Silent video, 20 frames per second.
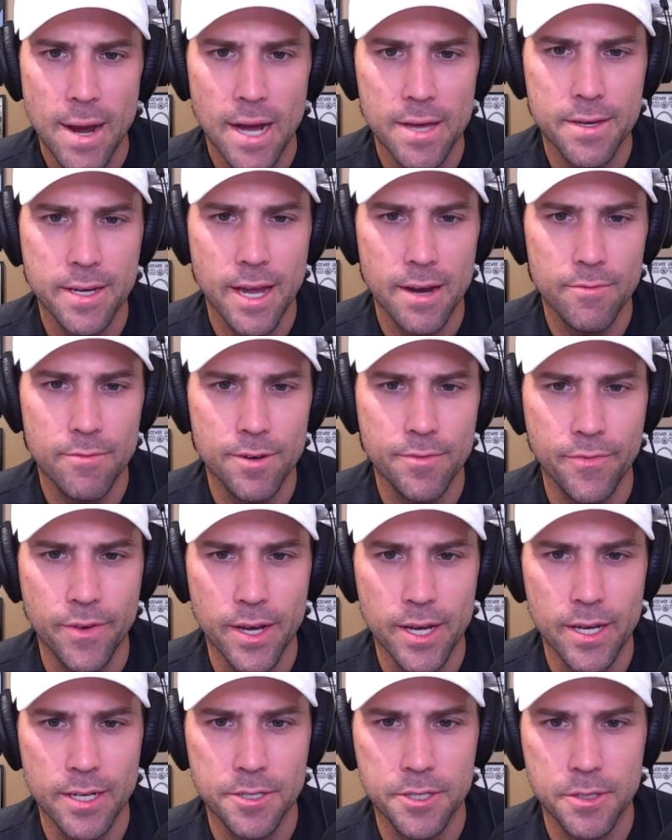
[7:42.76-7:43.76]
I think every
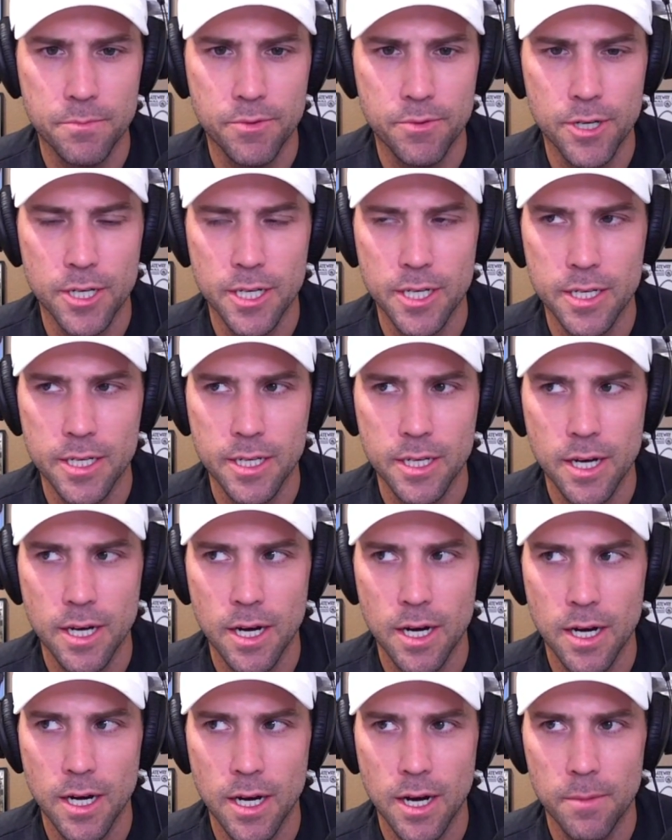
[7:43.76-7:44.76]
fan should bring
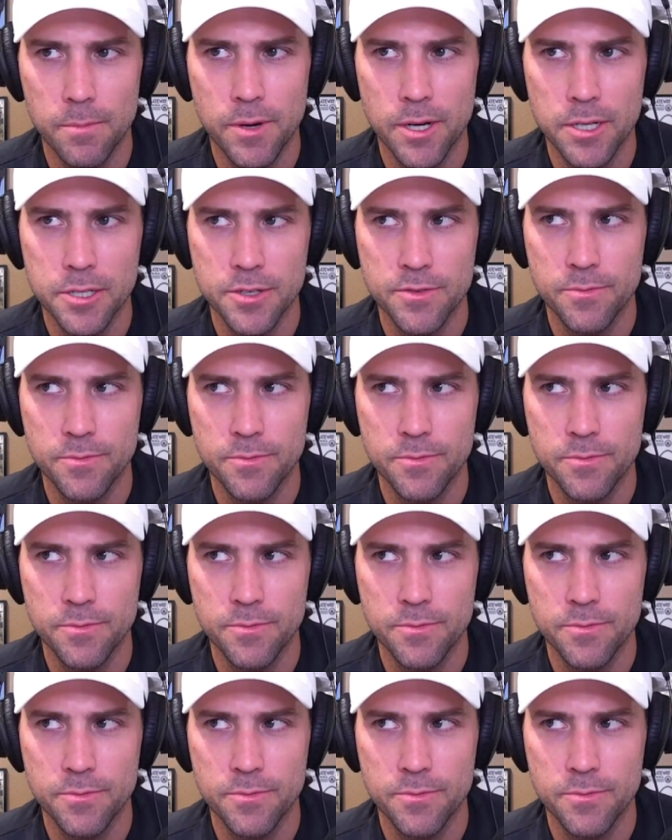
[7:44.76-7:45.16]
a bunch